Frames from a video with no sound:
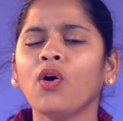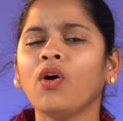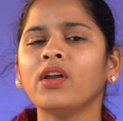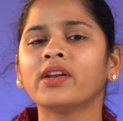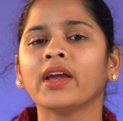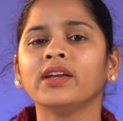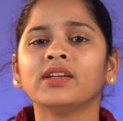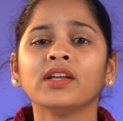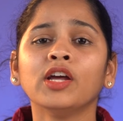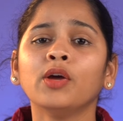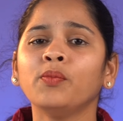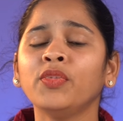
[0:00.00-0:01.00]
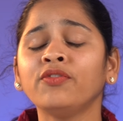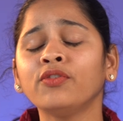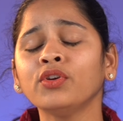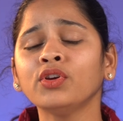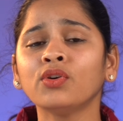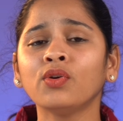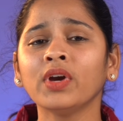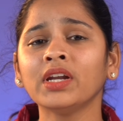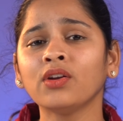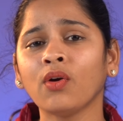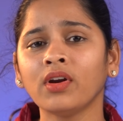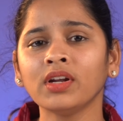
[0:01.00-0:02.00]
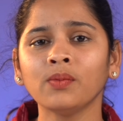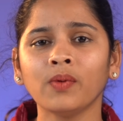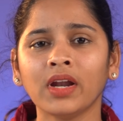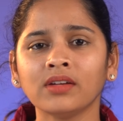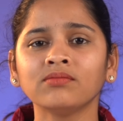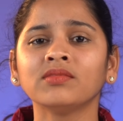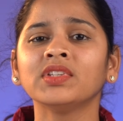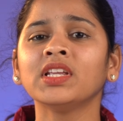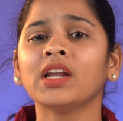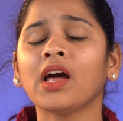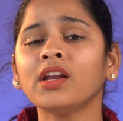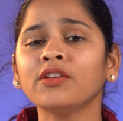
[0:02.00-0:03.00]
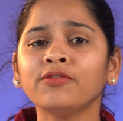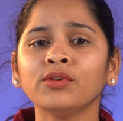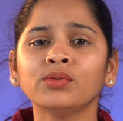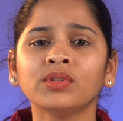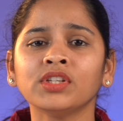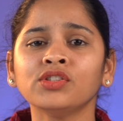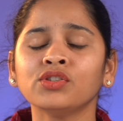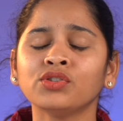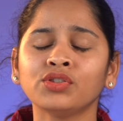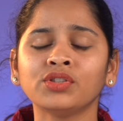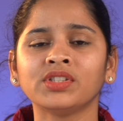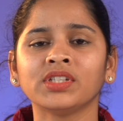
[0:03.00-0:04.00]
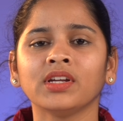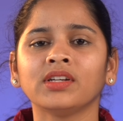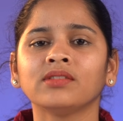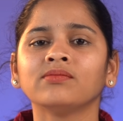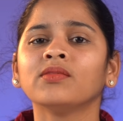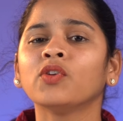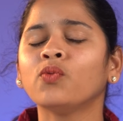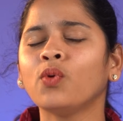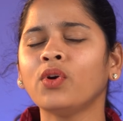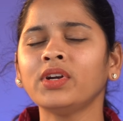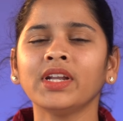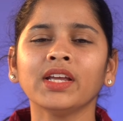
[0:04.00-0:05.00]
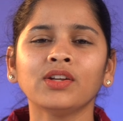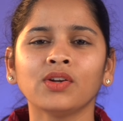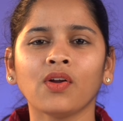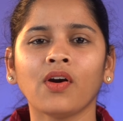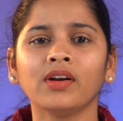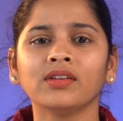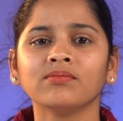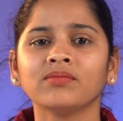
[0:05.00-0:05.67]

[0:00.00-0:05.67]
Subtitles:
Alright, before you go and order one, there are a few things you should check. Won't take long.